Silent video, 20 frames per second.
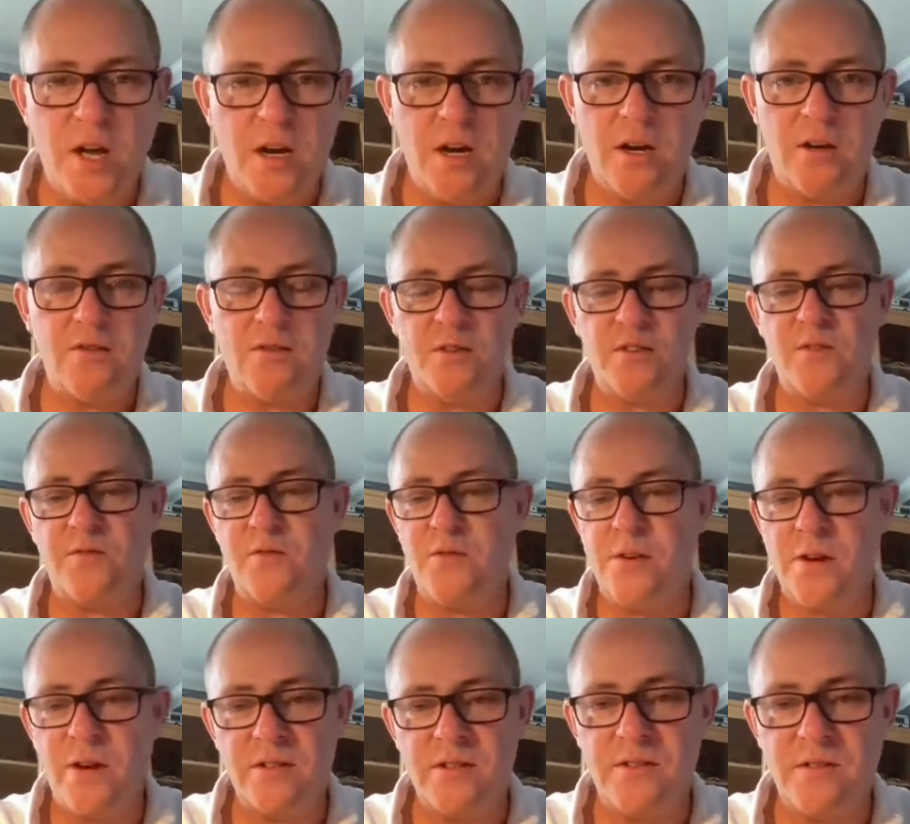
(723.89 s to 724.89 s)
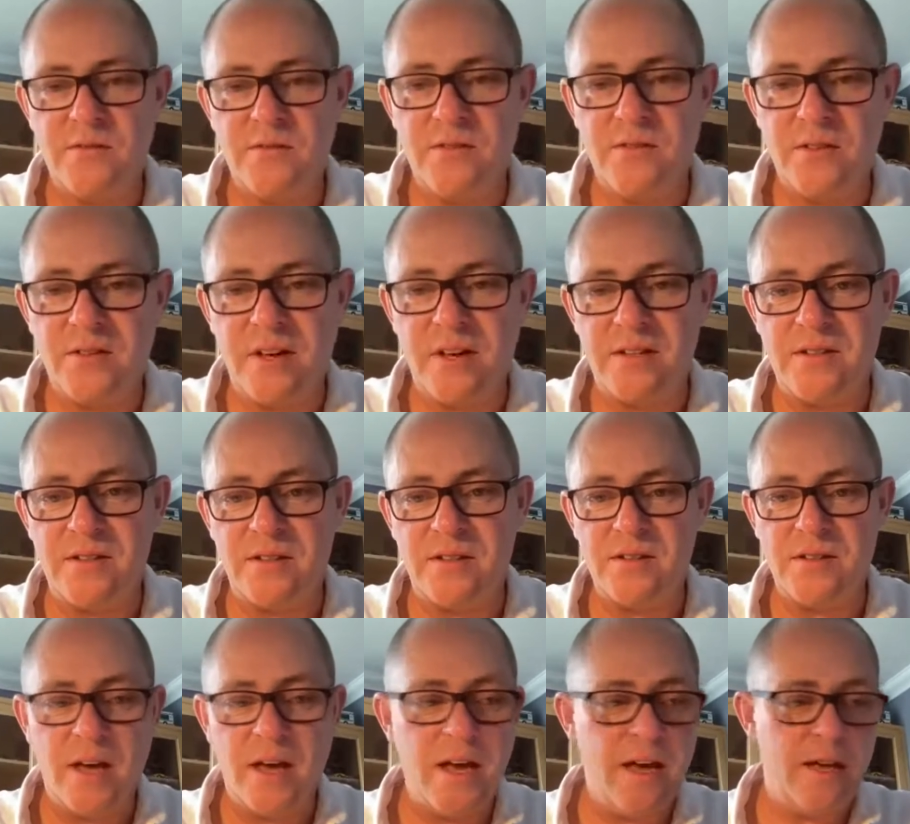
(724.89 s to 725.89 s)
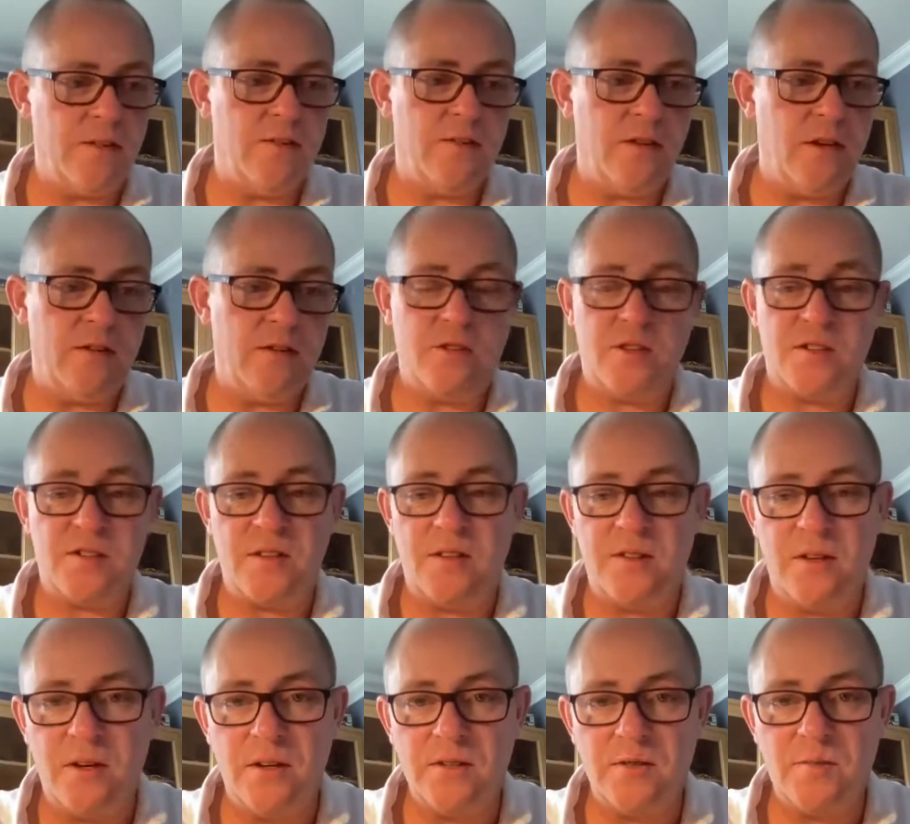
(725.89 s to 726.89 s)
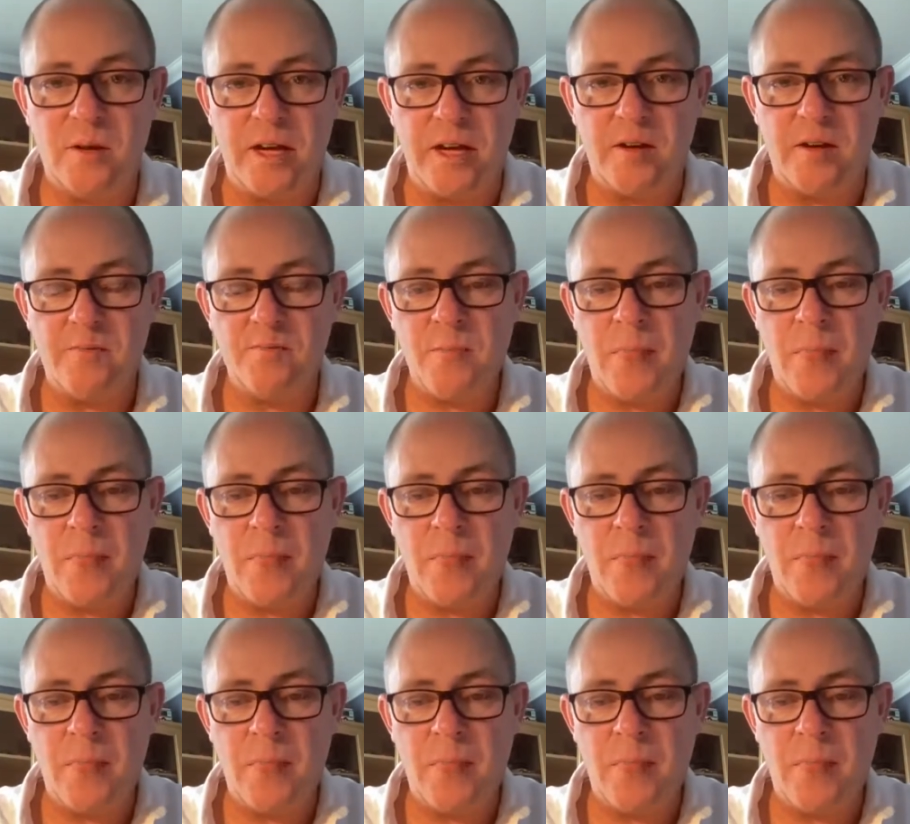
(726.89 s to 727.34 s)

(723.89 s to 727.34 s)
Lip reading: across a variety of different sectors just in the last week.